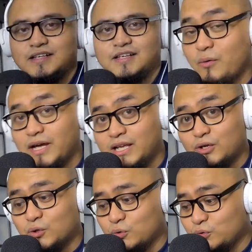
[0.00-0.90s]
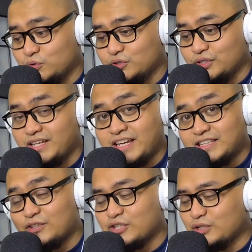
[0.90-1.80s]
A while ago,
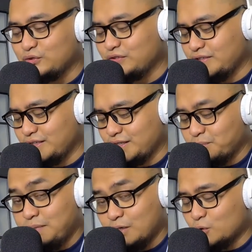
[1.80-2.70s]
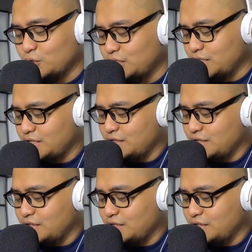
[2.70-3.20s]
nakita nyo na to sa B-roll.